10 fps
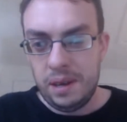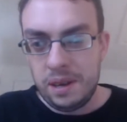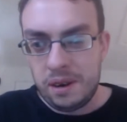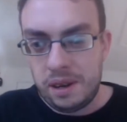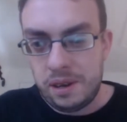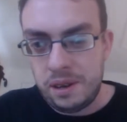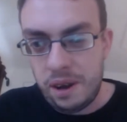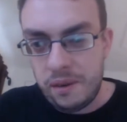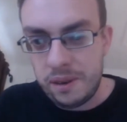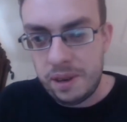Chris is
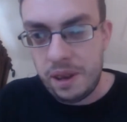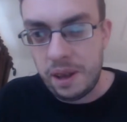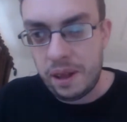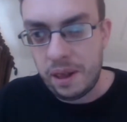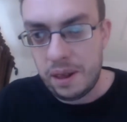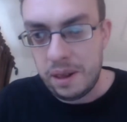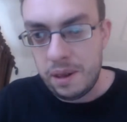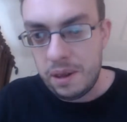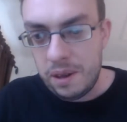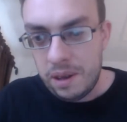off, is he?
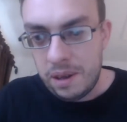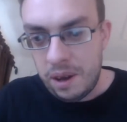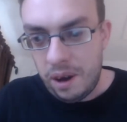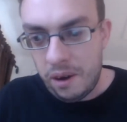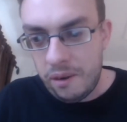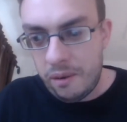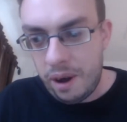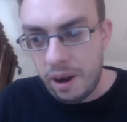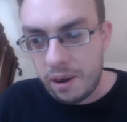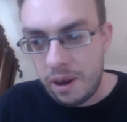Au
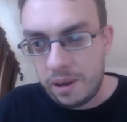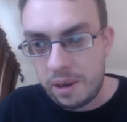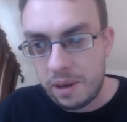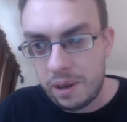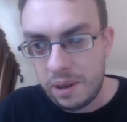revoir, Chris.